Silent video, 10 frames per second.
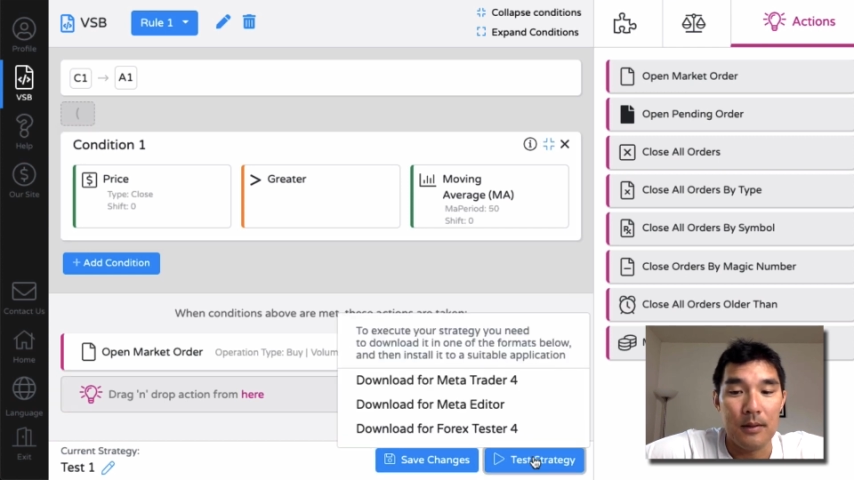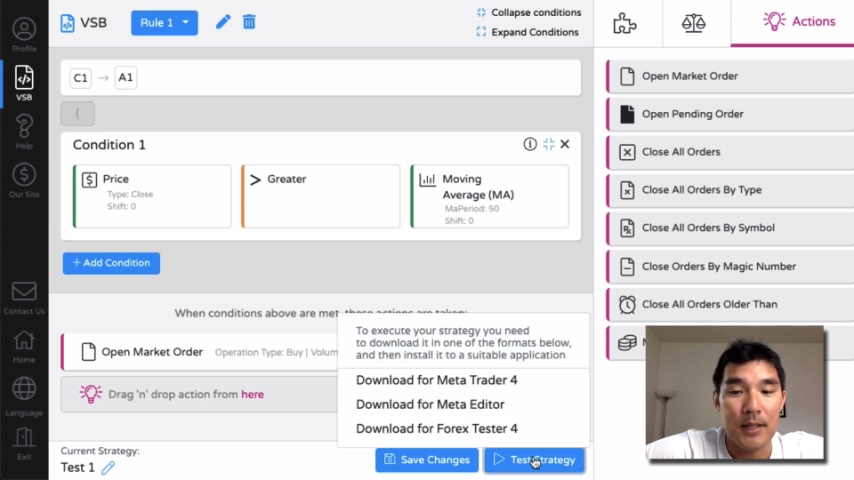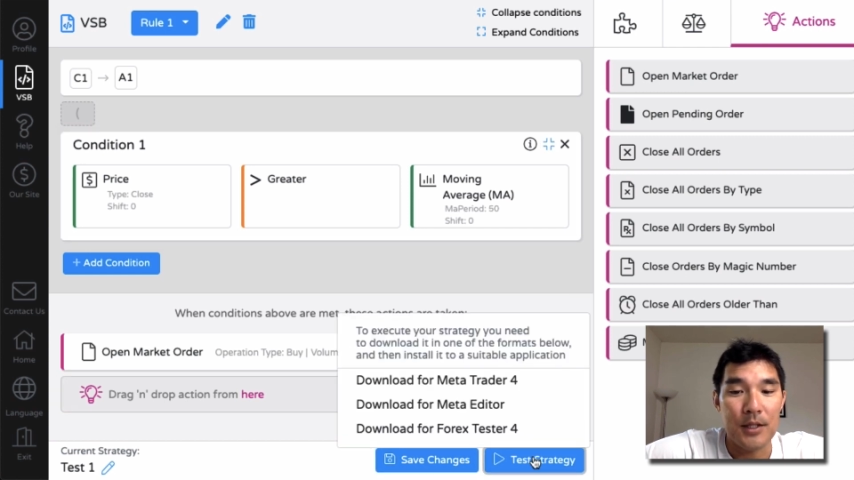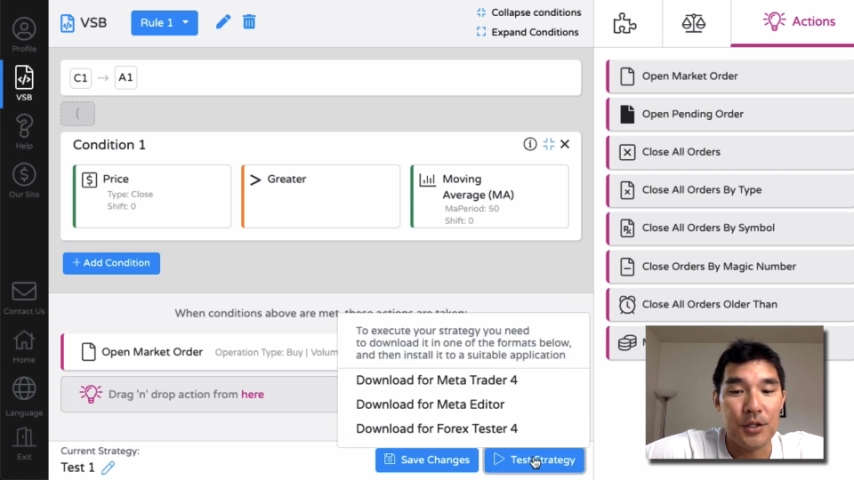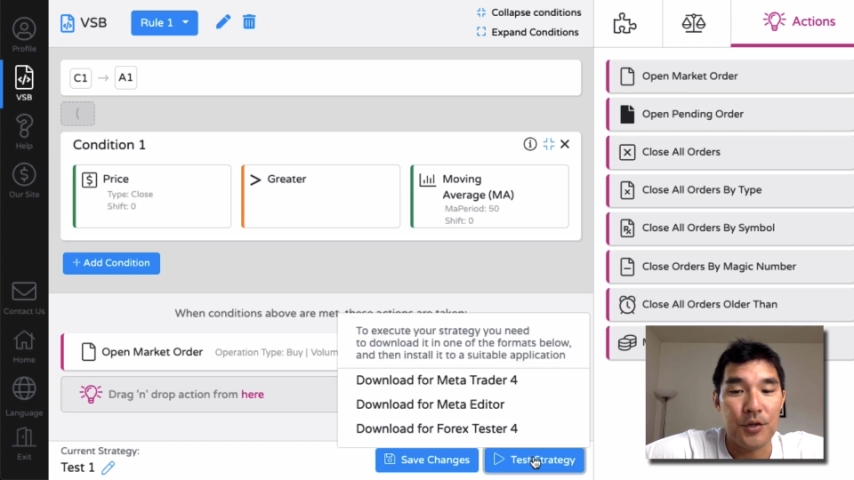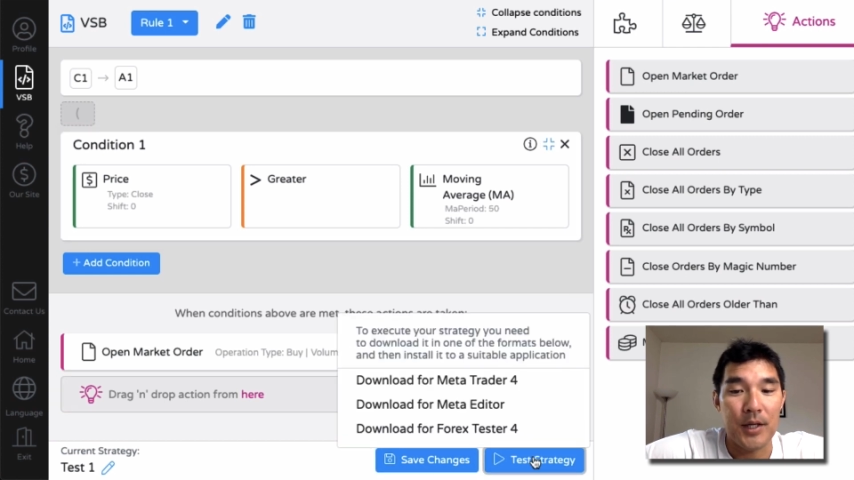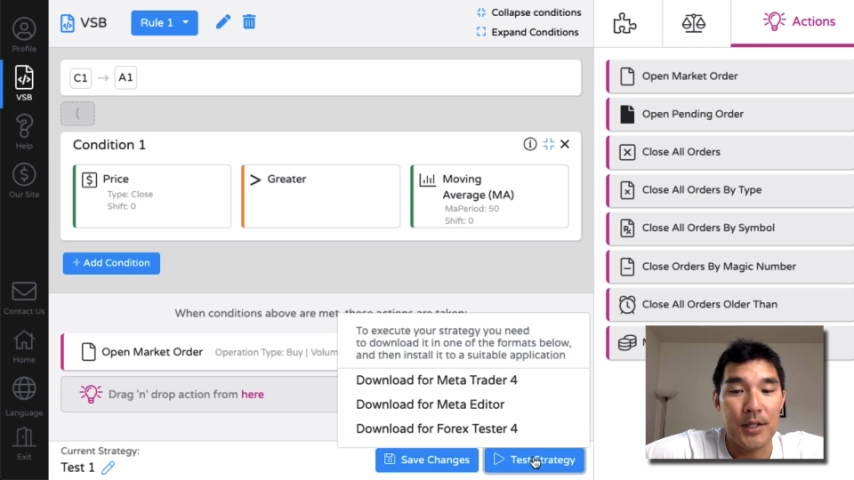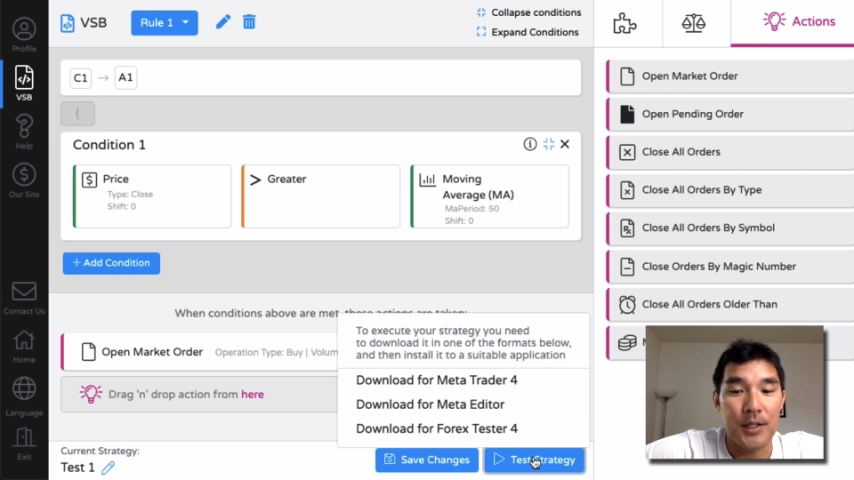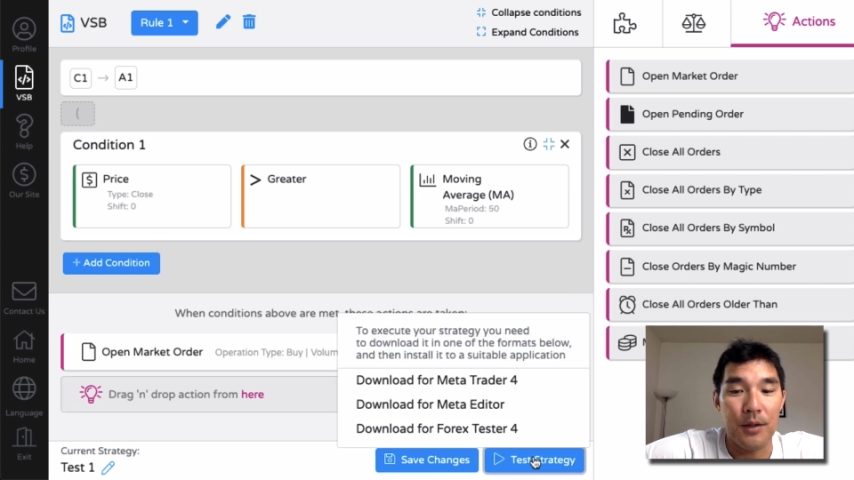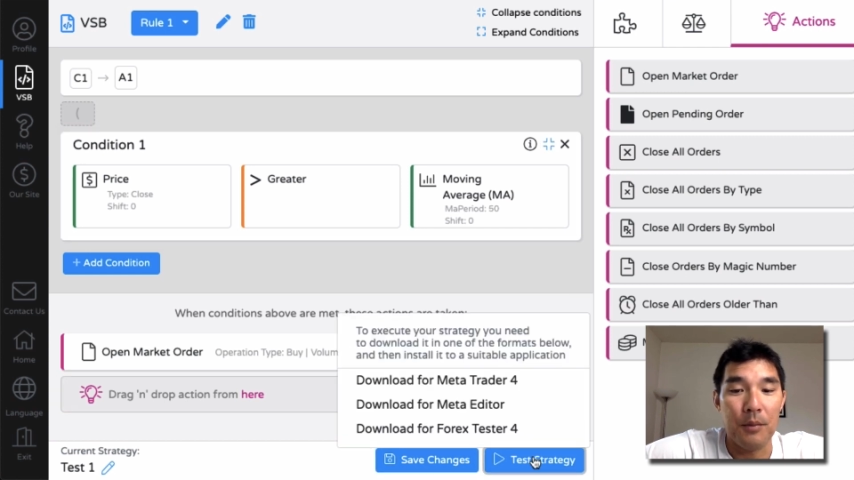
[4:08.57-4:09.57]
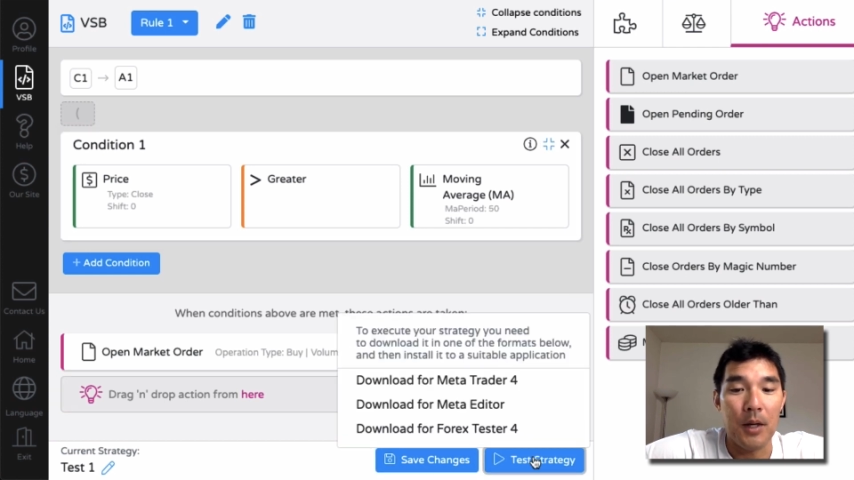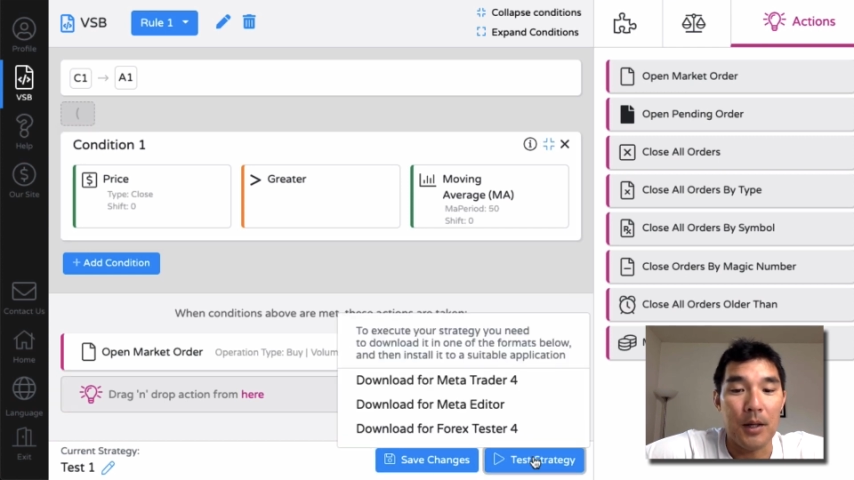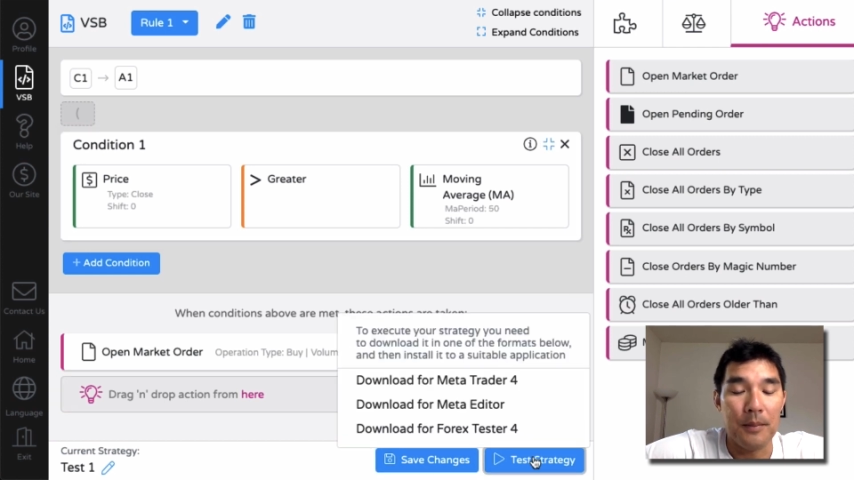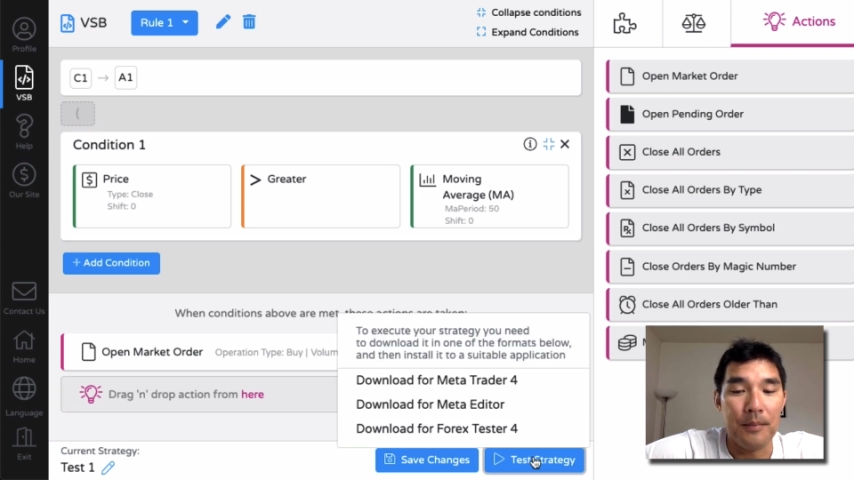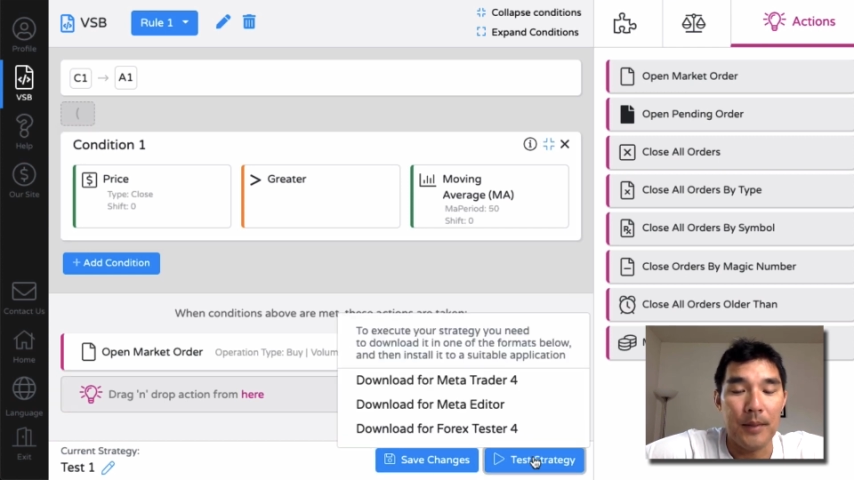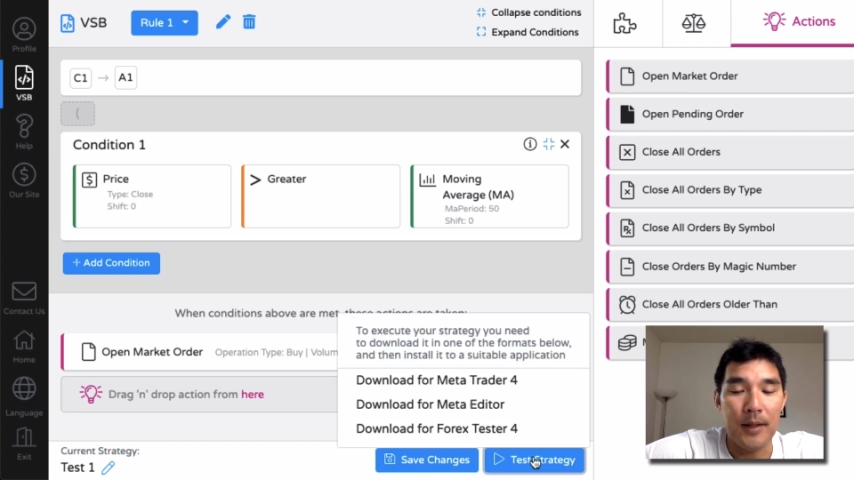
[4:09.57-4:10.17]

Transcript: test strategy on the bottom